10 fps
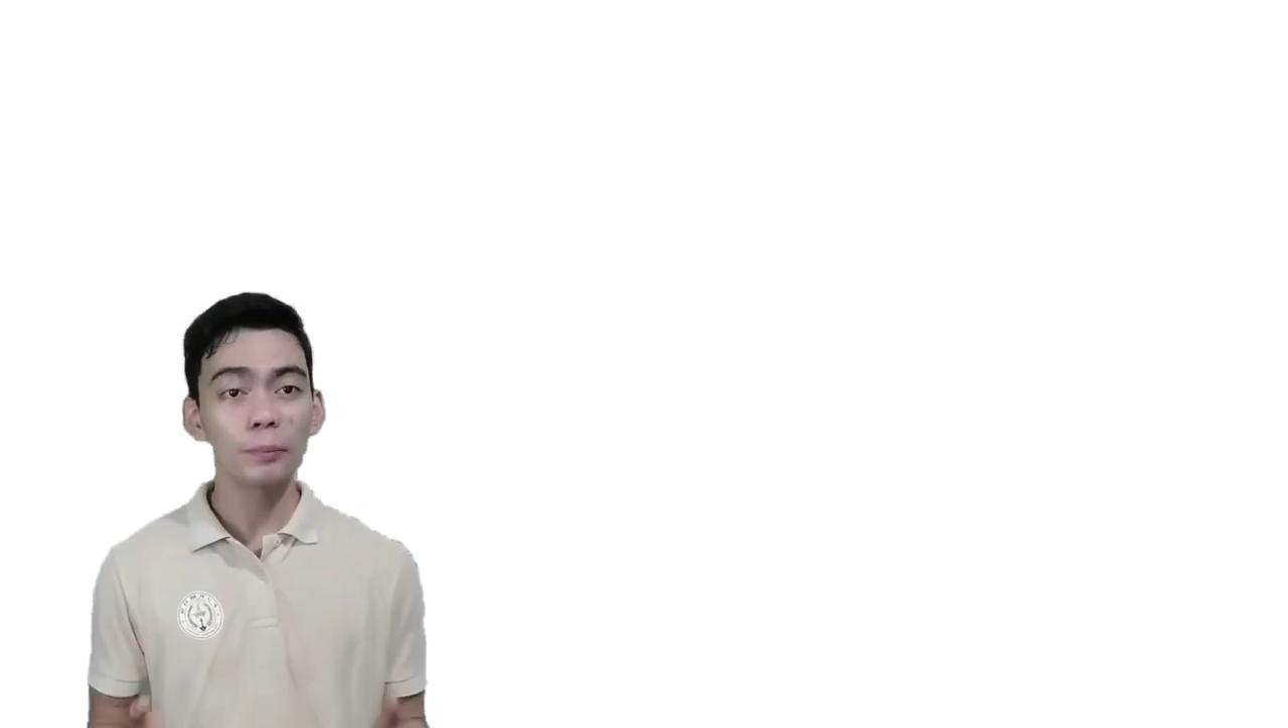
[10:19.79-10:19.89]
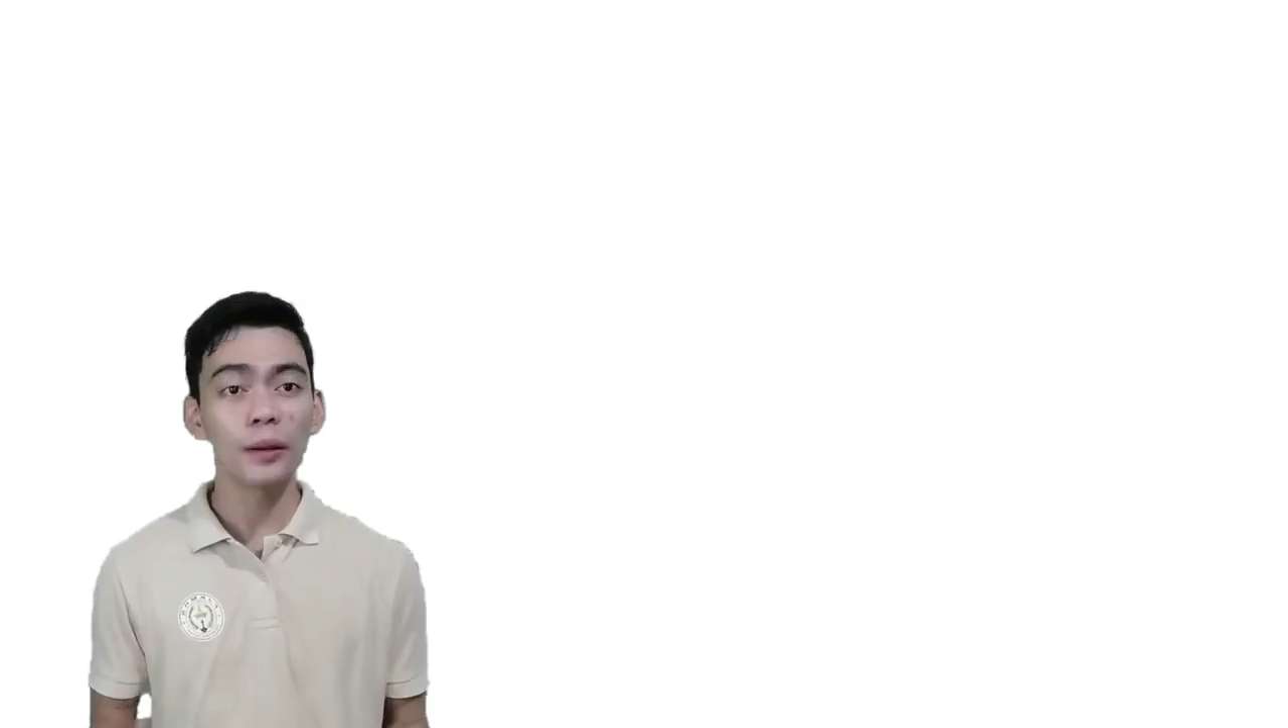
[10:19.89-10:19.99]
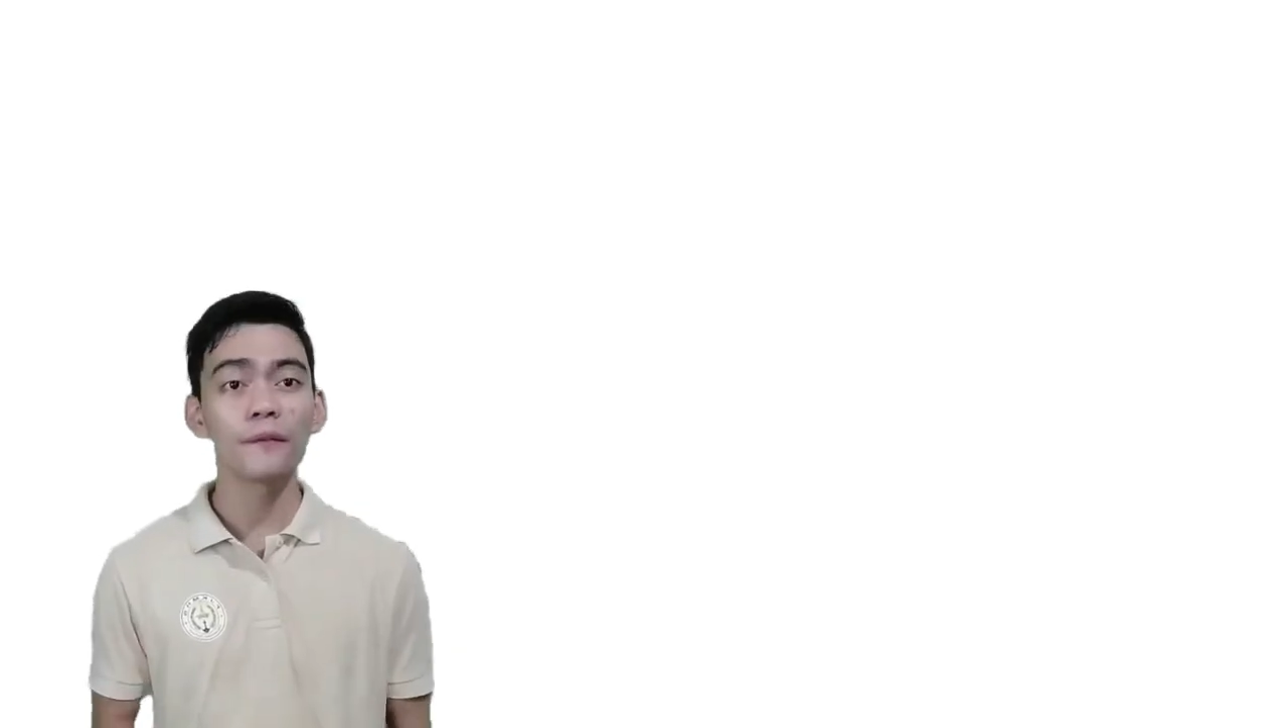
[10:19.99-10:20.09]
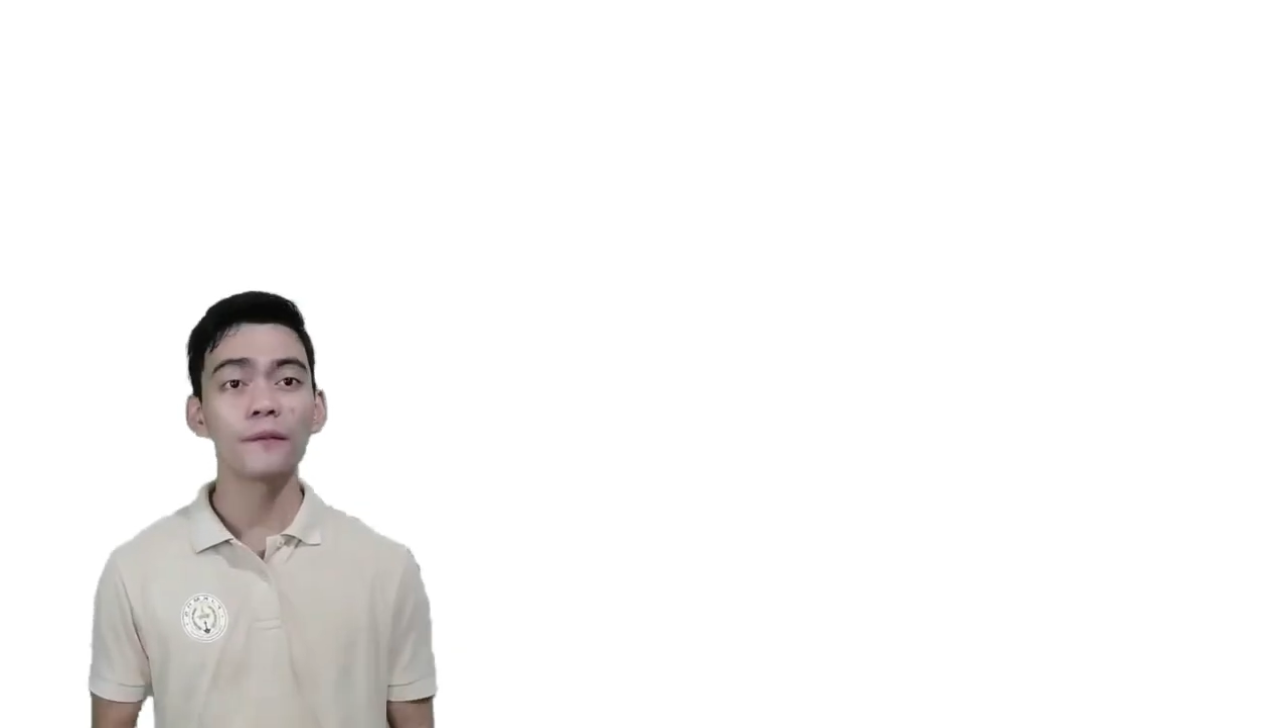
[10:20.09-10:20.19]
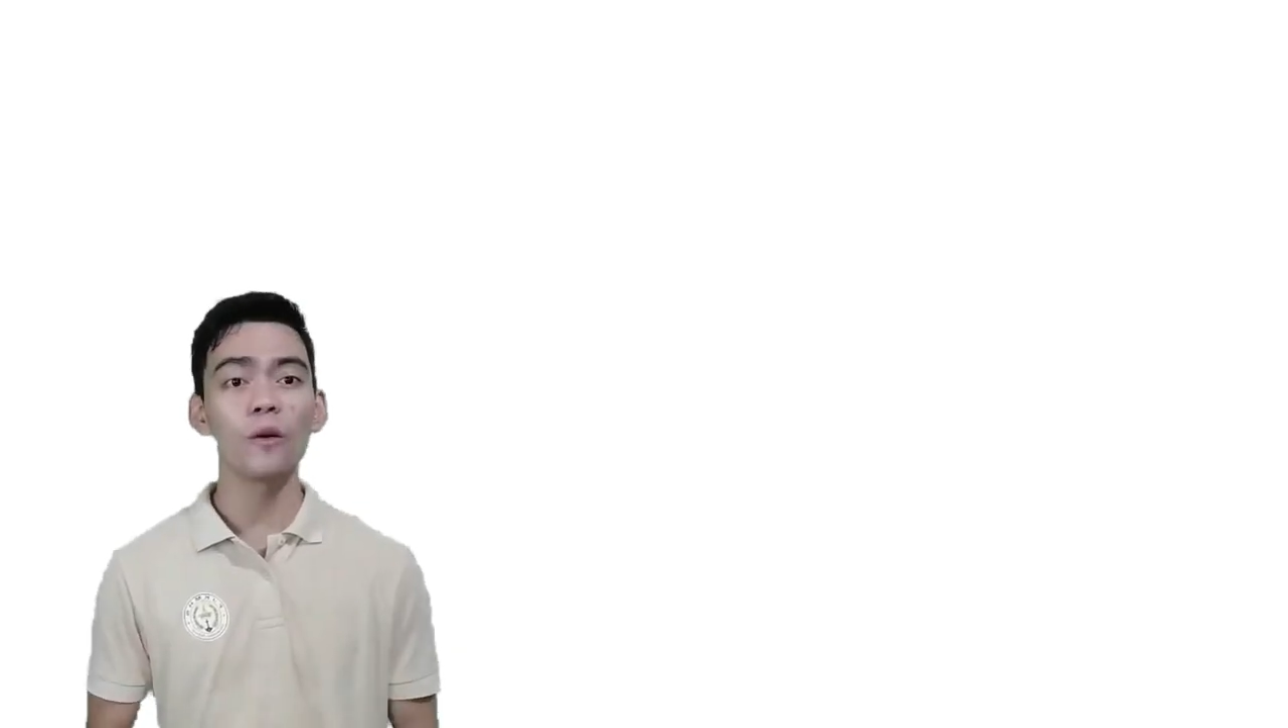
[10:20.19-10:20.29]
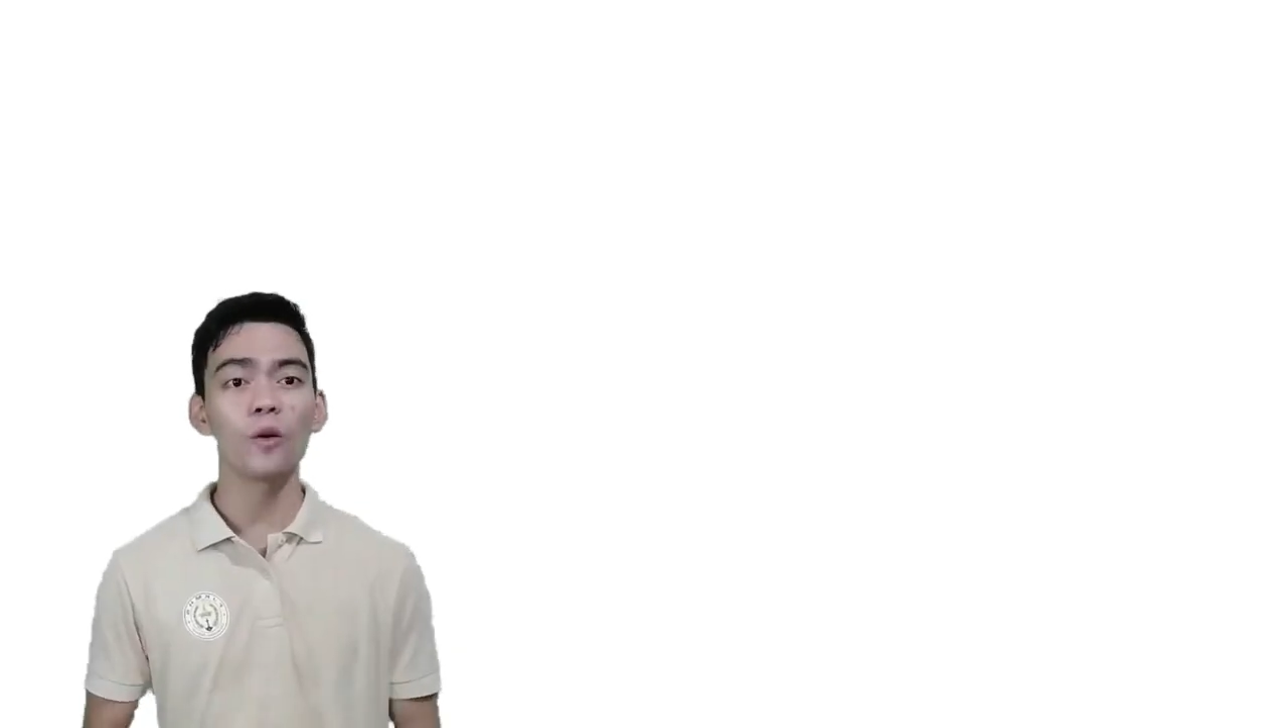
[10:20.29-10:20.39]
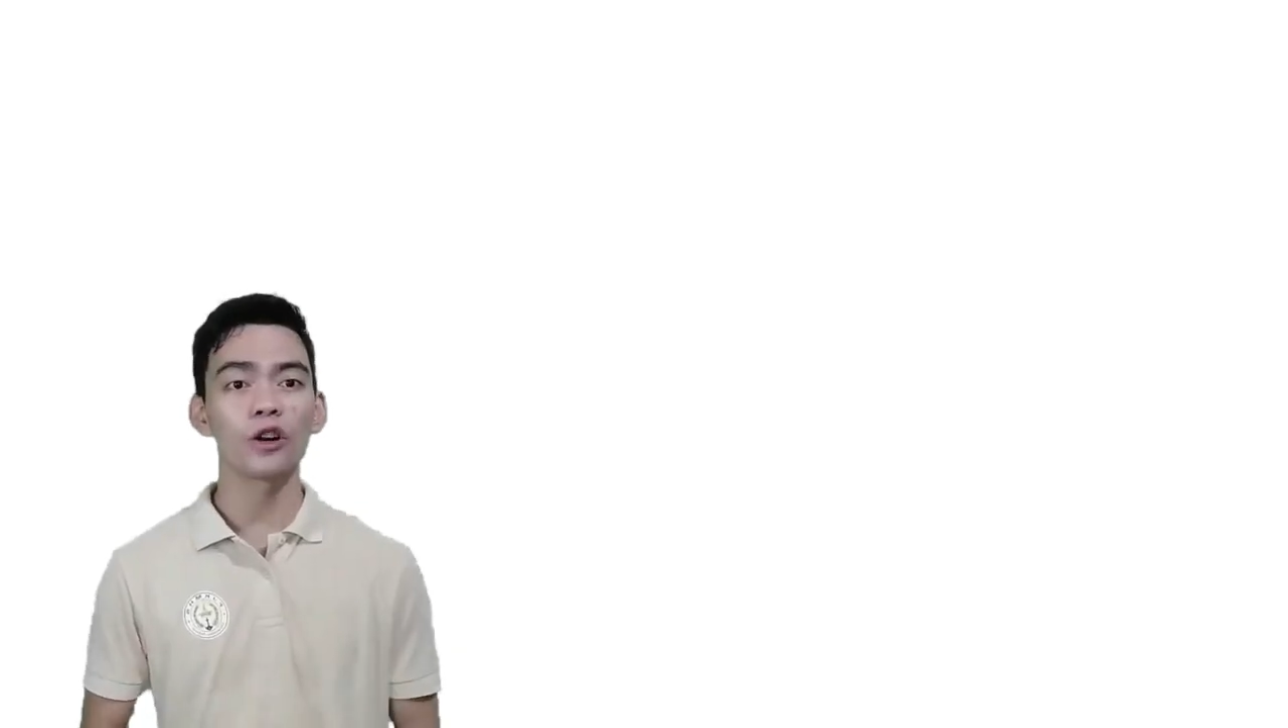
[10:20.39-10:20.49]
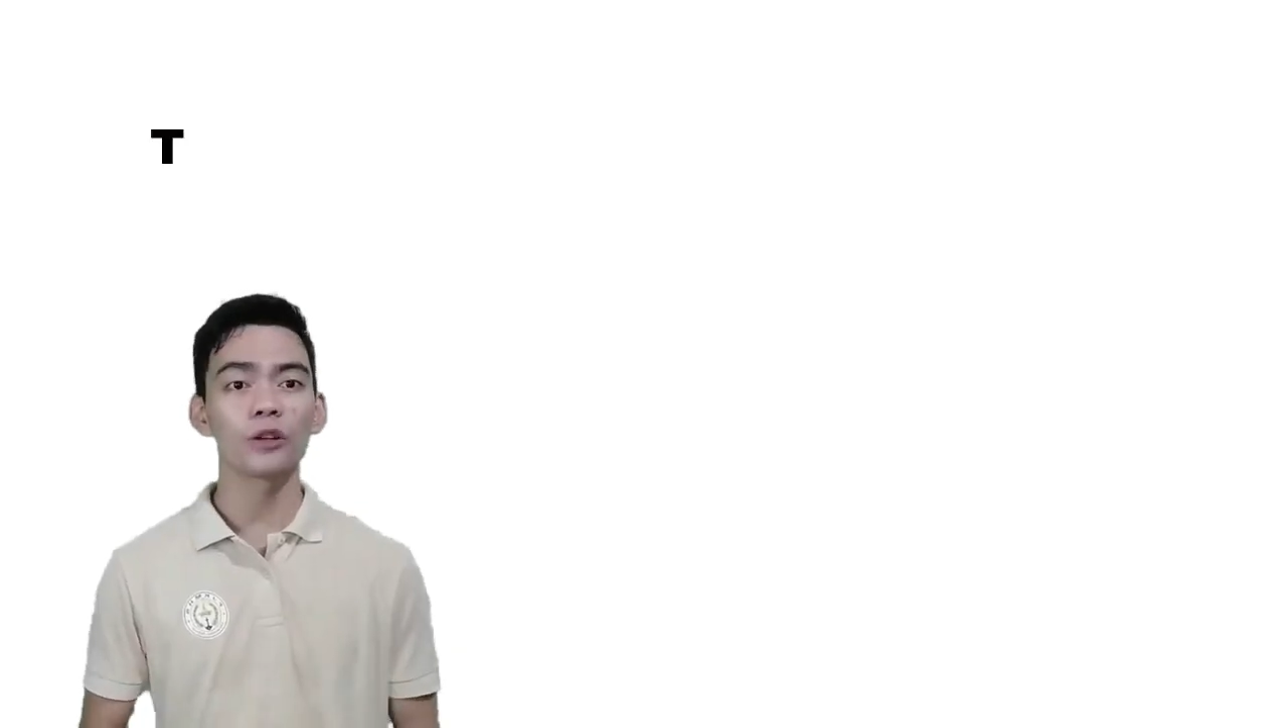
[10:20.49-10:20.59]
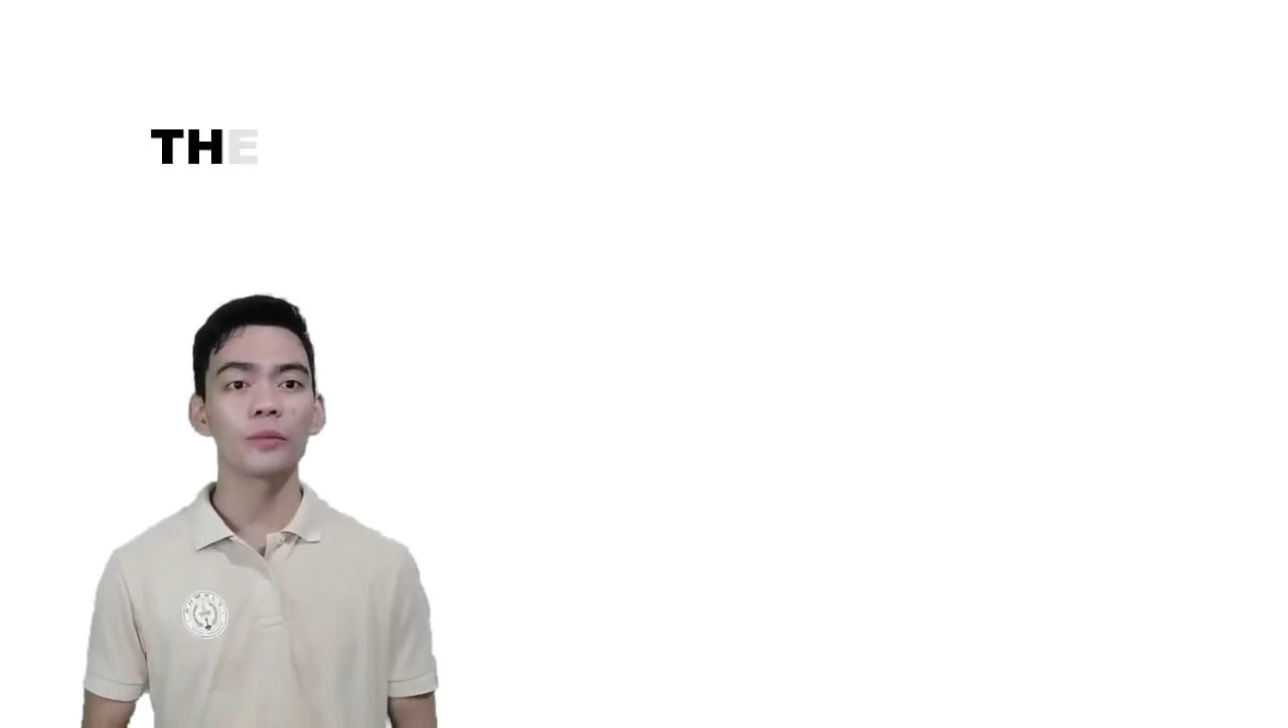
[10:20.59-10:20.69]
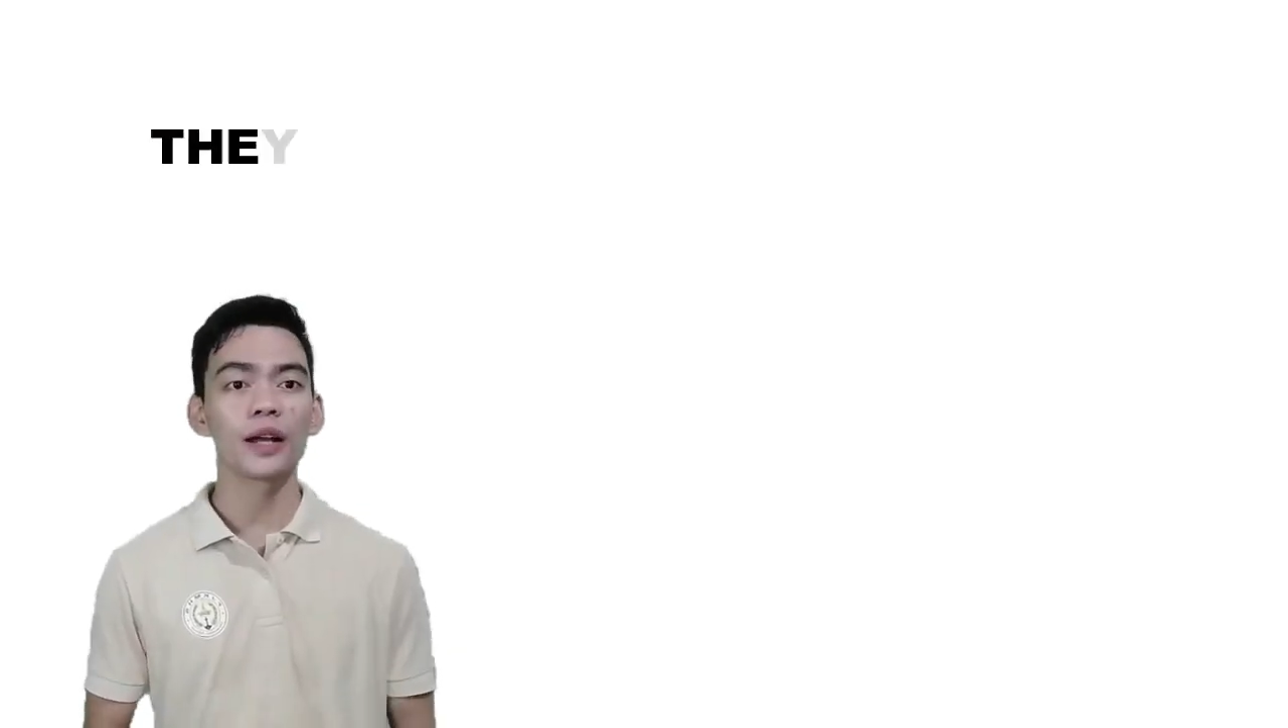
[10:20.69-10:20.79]

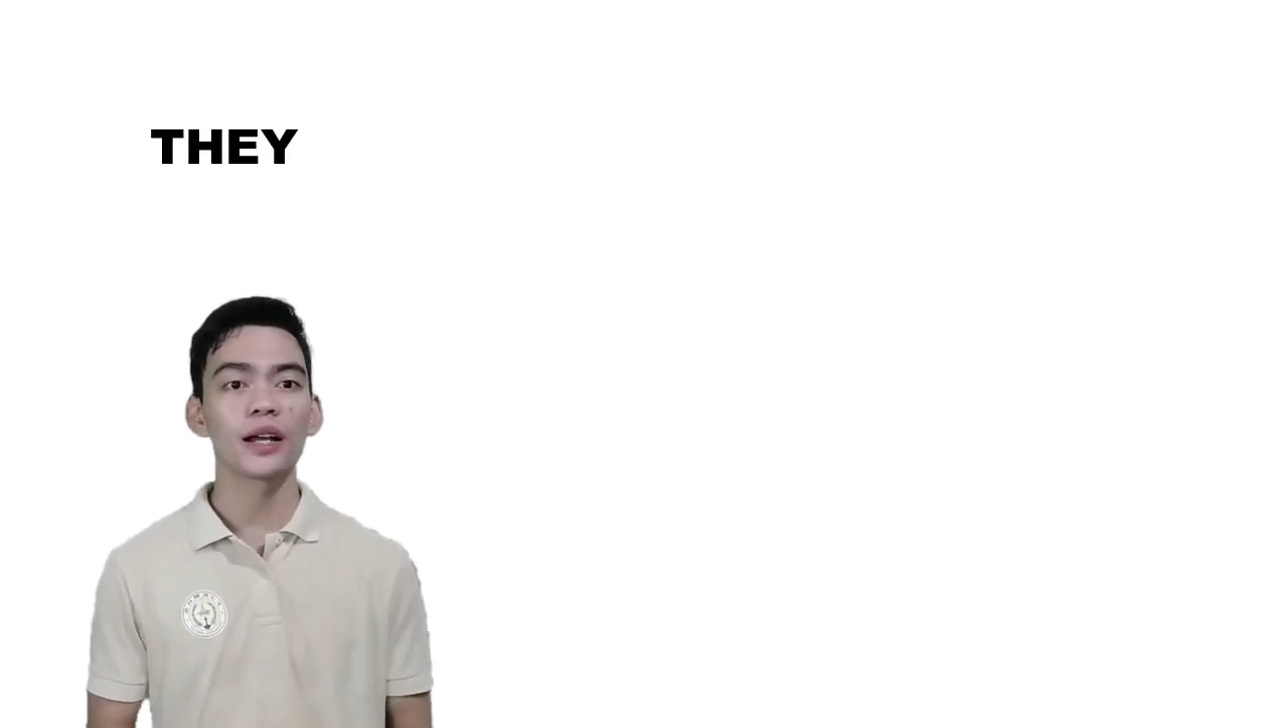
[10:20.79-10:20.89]
perform